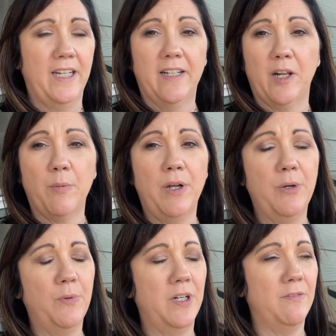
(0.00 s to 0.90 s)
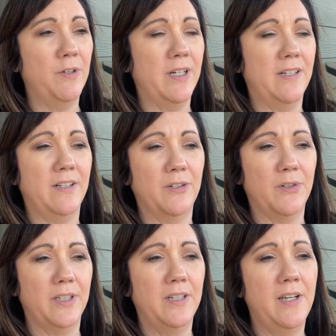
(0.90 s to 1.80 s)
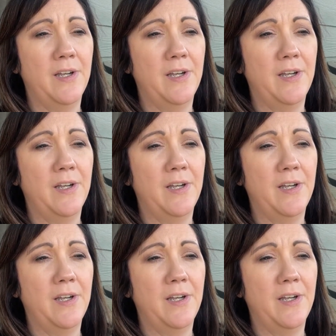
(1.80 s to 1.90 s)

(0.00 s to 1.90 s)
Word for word: heat it up whenever I get hungry.